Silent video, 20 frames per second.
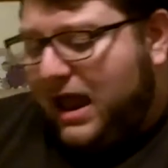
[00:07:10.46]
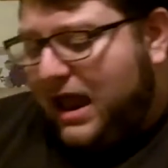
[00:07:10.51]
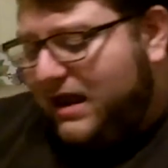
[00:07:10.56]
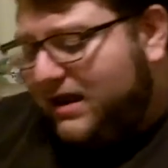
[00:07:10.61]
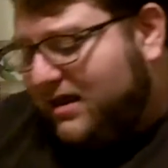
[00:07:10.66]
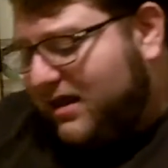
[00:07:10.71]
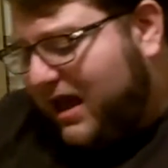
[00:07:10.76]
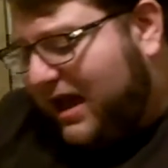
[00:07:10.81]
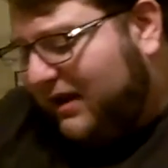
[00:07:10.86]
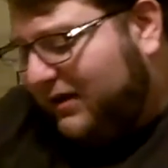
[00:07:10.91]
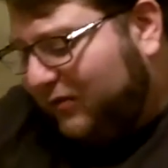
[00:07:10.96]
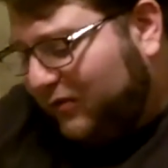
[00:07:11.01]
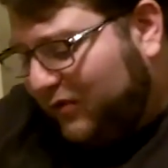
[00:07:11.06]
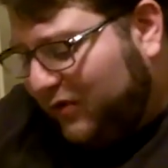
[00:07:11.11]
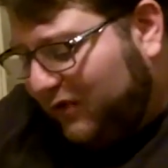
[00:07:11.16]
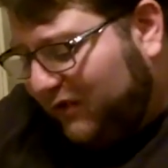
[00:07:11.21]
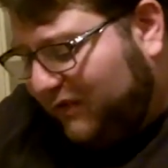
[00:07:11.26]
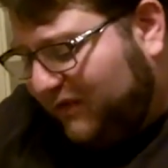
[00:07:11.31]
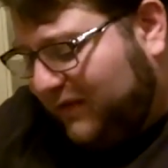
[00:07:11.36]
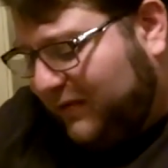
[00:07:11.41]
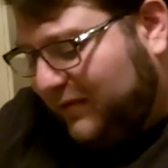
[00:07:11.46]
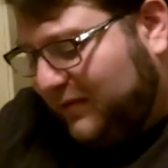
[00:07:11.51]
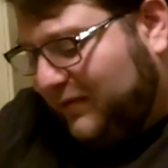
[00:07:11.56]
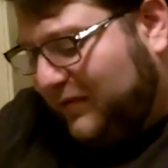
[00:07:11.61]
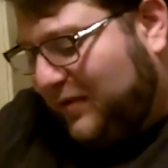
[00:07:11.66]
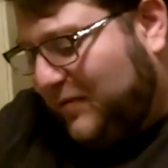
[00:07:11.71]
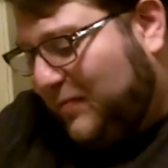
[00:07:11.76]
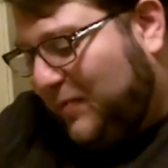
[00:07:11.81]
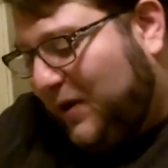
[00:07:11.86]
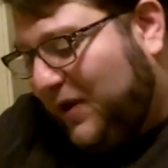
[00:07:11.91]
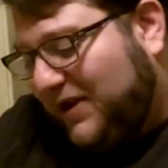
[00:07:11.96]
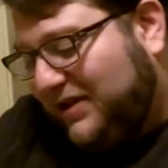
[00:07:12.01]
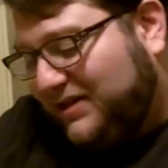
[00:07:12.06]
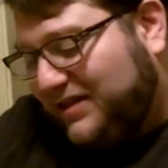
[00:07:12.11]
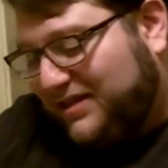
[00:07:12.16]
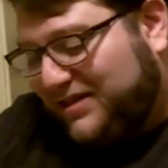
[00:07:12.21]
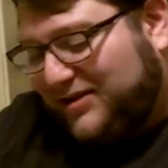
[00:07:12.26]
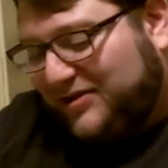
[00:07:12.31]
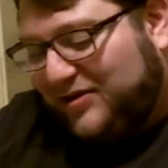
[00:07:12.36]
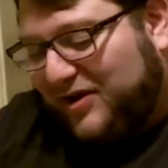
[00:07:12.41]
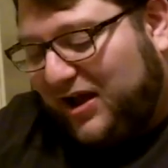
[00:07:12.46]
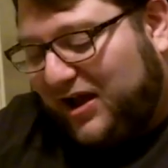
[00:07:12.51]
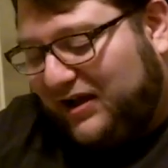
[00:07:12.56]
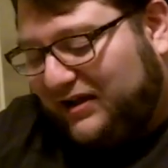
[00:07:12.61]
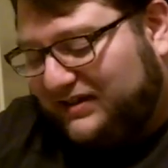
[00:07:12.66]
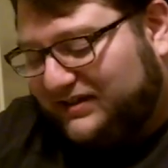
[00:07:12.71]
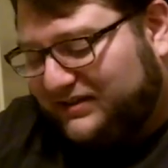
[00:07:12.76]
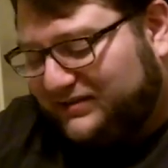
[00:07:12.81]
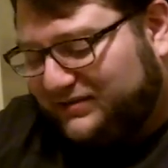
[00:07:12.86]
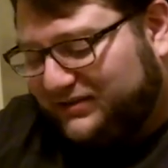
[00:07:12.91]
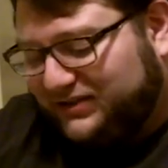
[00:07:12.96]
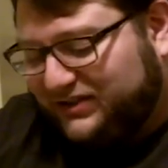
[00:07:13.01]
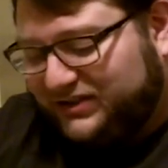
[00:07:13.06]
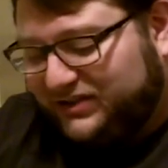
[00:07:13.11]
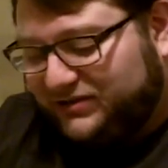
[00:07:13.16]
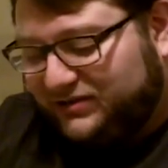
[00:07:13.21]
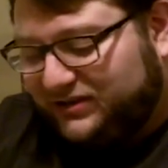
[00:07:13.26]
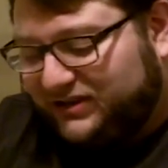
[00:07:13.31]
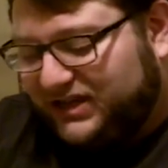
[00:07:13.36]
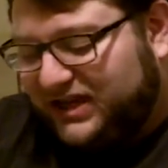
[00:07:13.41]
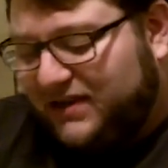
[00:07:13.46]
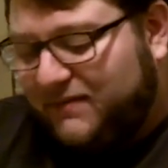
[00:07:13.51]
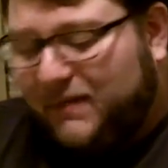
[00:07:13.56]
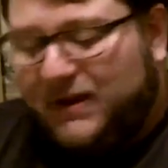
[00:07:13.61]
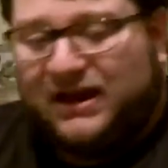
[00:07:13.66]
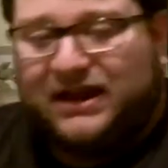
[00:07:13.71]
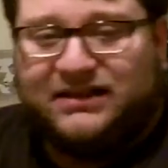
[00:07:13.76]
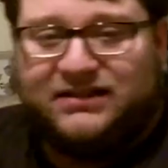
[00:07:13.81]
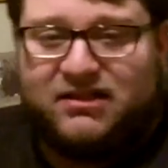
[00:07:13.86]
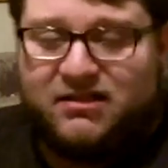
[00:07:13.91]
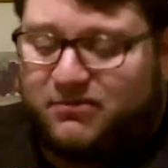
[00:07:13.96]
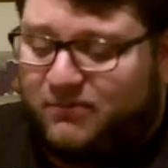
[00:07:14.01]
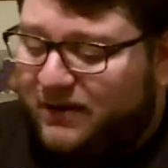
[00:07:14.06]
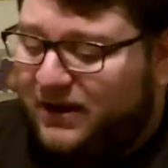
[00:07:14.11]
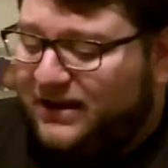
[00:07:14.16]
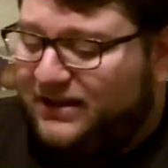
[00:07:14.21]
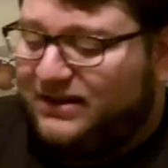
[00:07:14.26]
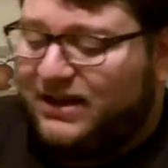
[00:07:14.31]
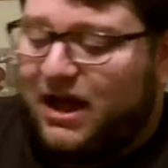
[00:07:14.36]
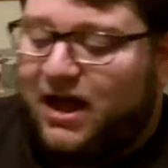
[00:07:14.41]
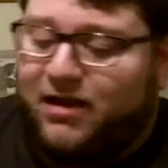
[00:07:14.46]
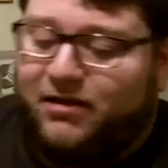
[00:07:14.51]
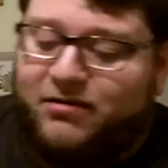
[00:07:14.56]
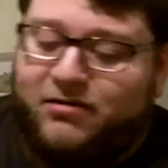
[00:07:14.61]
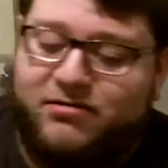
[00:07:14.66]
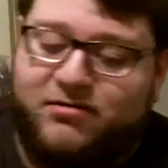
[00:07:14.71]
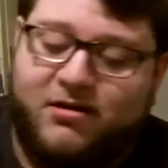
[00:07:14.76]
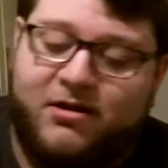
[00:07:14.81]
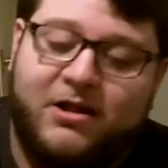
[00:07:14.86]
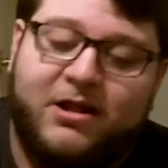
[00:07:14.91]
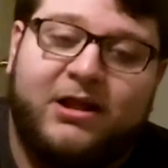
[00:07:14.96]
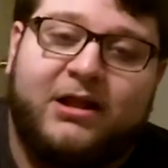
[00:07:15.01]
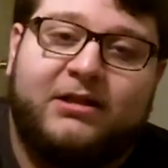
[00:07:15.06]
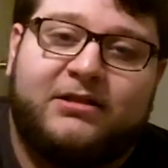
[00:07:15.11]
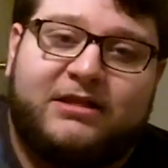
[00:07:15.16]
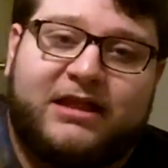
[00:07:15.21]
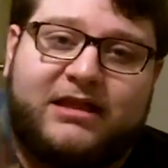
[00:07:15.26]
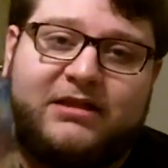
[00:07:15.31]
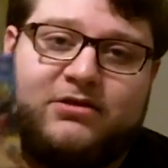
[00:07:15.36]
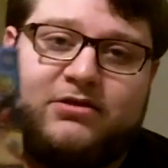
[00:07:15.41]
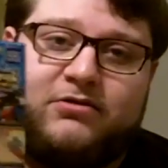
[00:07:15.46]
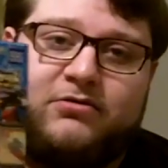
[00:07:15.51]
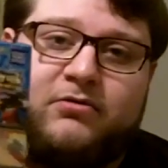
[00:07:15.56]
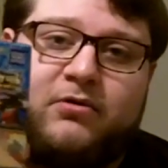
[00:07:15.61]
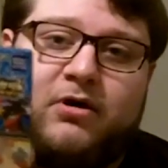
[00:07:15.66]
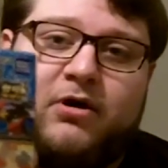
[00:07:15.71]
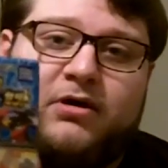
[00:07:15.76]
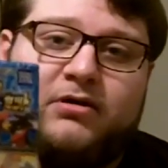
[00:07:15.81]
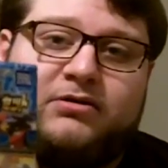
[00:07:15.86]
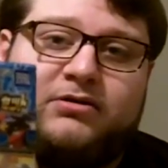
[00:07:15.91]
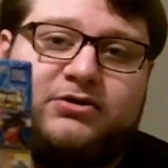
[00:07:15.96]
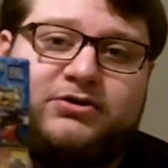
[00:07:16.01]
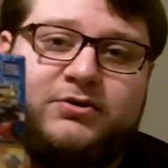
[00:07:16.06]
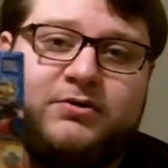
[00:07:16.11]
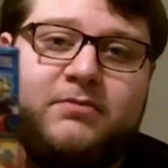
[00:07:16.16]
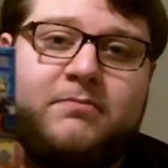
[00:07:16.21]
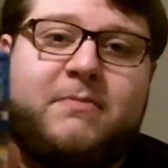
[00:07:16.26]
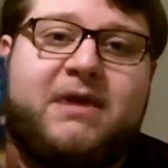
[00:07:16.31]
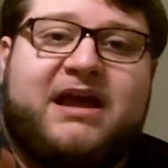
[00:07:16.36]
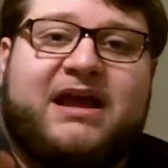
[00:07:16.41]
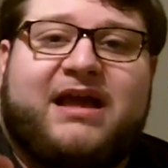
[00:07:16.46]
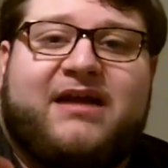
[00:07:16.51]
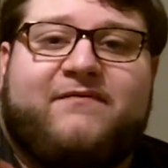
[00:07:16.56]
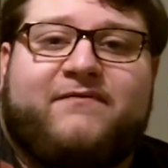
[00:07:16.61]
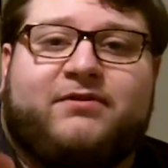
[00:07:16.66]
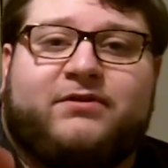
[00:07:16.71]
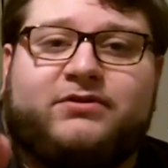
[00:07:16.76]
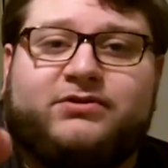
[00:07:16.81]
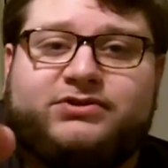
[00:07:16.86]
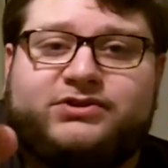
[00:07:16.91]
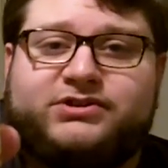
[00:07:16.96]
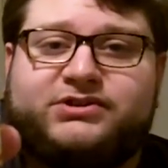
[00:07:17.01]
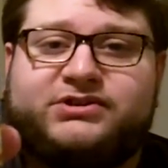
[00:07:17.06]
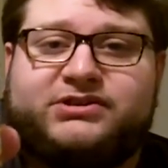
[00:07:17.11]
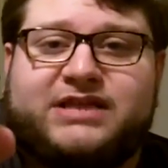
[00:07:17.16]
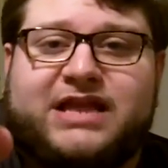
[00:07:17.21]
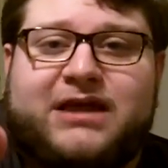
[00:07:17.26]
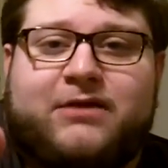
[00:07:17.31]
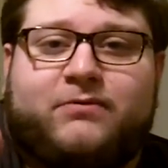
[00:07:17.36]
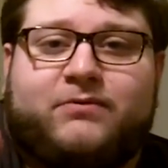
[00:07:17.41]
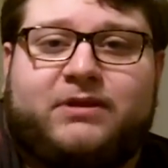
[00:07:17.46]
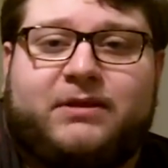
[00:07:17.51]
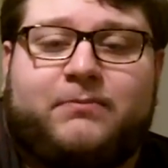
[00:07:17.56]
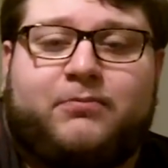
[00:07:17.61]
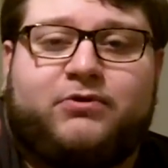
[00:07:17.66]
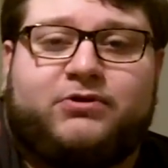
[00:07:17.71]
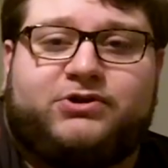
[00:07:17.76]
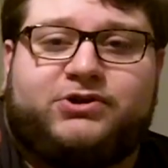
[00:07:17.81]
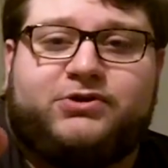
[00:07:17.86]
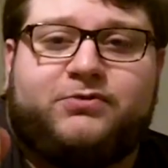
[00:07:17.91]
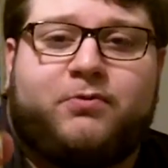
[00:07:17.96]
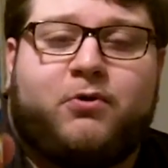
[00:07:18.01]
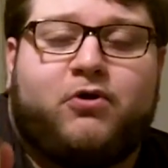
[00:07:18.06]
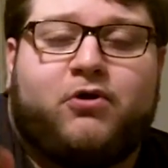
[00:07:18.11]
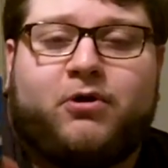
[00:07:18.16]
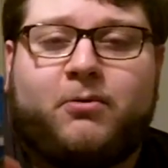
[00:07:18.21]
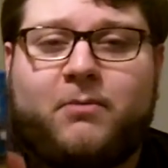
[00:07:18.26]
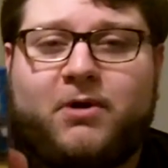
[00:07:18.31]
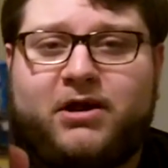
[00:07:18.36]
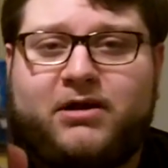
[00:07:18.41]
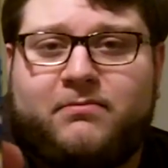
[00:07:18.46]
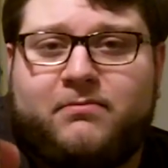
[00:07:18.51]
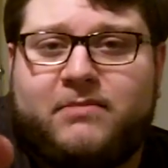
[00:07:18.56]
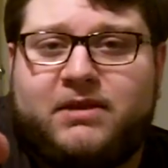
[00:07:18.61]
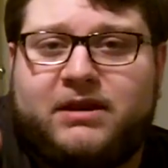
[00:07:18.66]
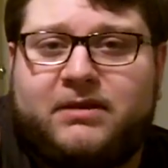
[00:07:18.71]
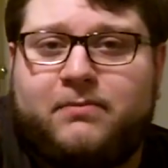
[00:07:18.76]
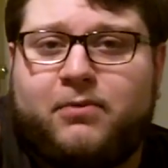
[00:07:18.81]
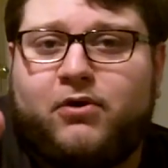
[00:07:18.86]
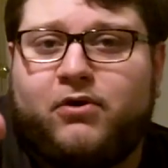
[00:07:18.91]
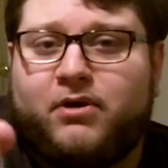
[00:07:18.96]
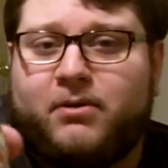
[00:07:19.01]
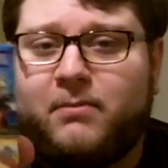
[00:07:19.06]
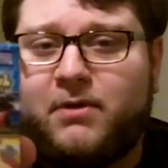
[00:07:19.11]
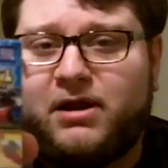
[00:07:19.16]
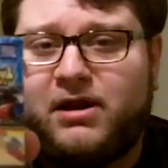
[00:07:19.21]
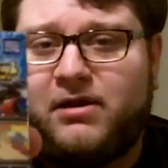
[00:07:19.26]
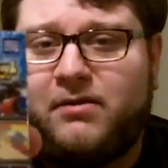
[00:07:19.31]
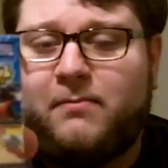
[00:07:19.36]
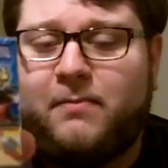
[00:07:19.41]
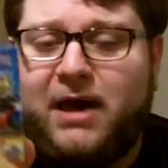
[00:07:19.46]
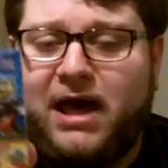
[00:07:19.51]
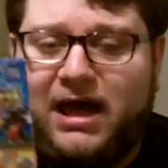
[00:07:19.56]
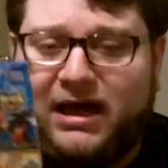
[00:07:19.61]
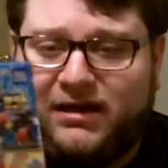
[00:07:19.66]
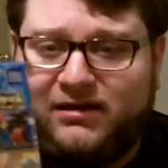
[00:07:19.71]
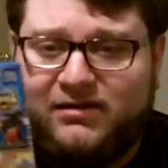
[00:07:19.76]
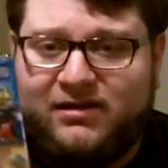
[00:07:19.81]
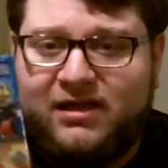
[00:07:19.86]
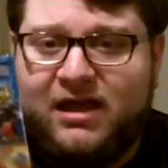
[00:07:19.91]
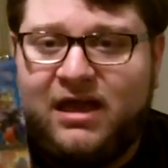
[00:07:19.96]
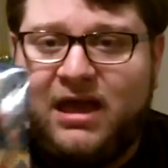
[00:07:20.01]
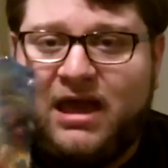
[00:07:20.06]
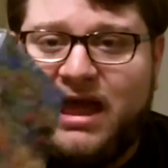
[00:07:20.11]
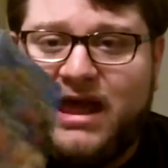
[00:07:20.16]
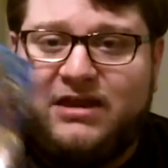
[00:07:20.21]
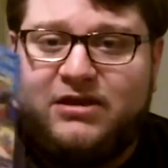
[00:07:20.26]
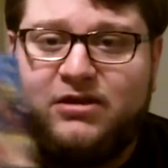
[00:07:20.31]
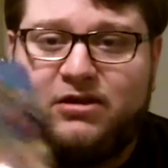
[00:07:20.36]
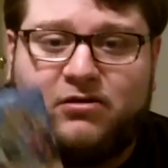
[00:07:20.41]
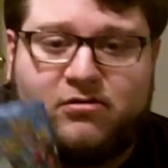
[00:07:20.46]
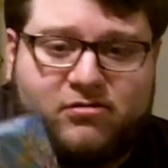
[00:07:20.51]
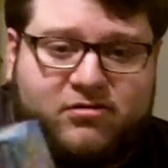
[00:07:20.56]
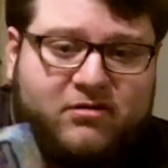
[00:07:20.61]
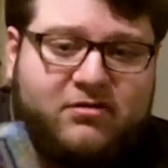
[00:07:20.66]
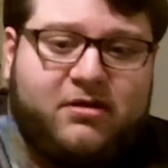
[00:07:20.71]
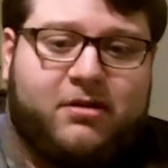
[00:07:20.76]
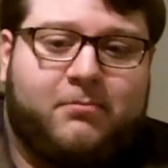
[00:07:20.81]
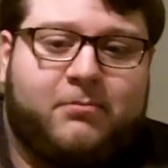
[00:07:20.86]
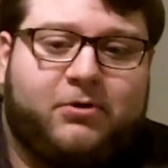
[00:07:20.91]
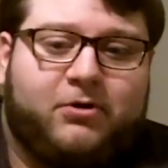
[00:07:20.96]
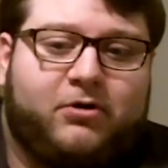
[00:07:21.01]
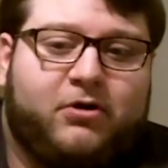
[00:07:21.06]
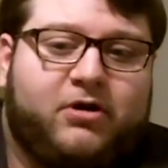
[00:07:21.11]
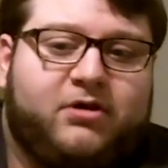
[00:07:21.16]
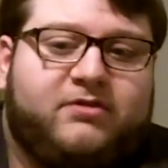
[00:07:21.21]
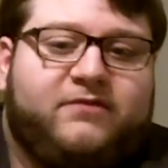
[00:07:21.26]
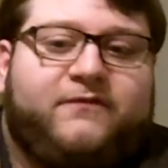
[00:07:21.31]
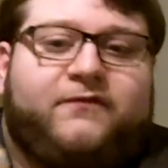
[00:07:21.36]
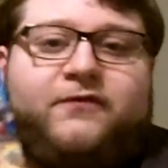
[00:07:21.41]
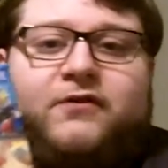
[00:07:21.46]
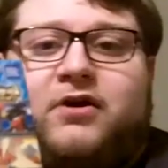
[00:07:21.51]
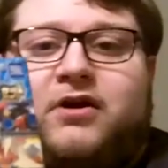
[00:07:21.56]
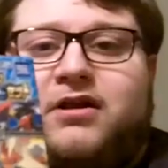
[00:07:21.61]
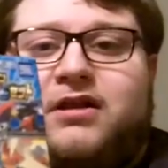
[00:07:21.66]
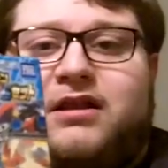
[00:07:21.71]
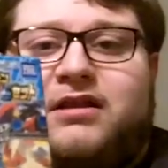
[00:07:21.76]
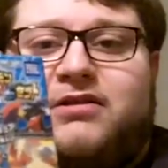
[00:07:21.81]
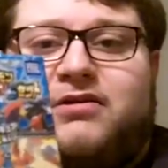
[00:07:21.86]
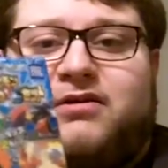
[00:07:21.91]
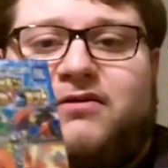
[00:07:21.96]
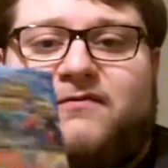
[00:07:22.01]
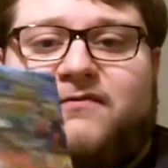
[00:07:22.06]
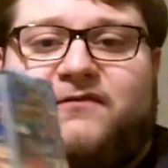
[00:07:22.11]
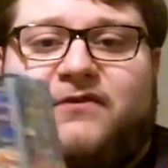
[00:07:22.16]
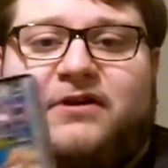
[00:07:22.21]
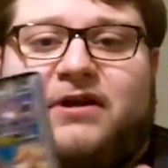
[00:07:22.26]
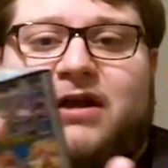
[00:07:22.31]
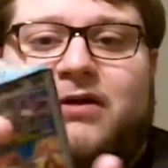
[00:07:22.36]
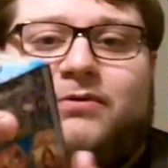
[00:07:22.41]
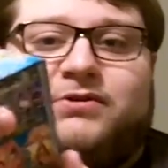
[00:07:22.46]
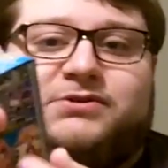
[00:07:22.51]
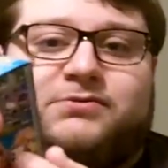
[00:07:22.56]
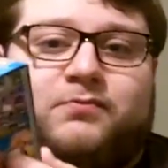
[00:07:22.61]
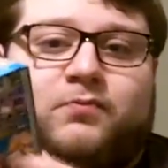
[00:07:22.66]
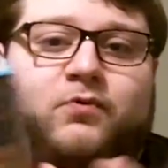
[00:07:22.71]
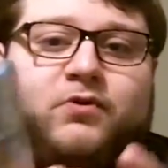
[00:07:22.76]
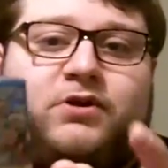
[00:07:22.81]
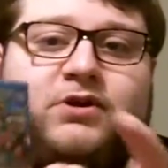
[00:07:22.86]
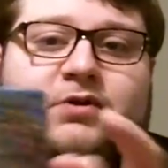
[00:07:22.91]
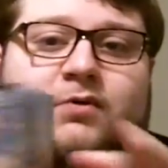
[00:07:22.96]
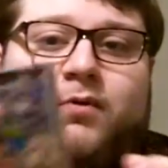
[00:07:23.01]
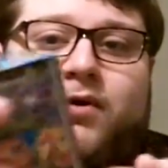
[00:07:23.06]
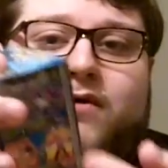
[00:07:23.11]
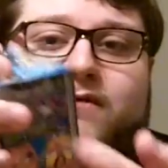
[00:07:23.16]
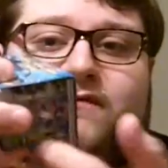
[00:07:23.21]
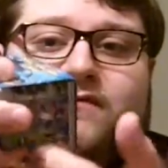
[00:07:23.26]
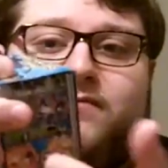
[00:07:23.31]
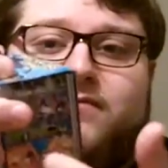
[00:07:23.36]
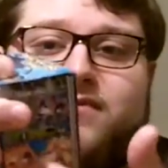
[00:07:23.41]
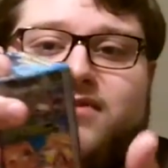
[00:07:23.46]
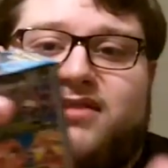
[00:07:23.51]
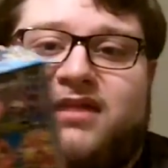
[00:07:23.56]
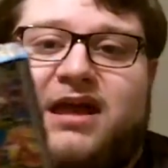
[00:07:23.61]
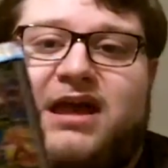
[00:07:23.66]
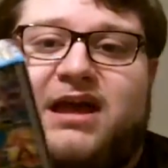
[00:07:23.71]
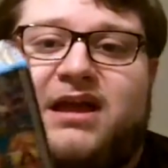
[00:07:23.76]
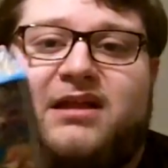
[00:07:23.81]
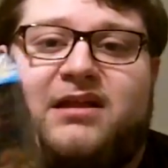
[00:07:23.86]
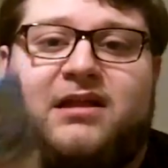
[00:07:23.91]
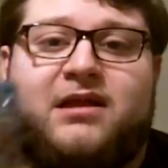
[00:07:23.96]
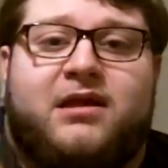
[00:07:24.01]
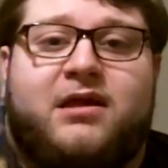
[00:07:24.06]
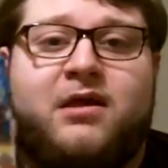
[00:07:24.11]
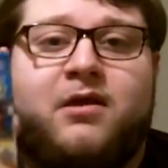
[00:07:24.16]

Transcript: And I don't know if I regret buying this or not because it was so cheap. I got this for $8. They're doing Mega Evolutions now, where they put 2 mini Pokemon in a box, and there's a number on the front, and you can figure out which one you want from the side.